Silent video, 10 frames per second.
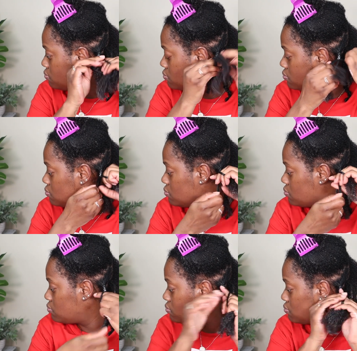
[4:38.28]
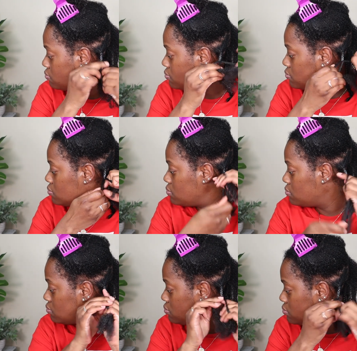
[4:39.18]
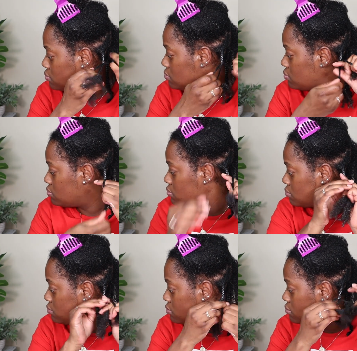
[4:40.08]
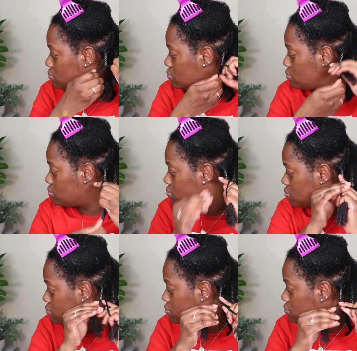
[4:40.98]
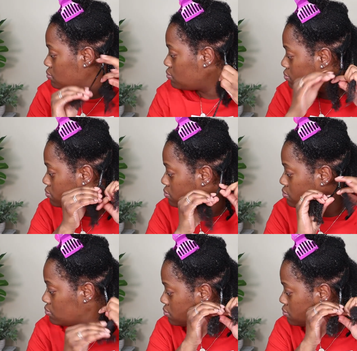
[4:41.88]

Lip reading: Nothing is said.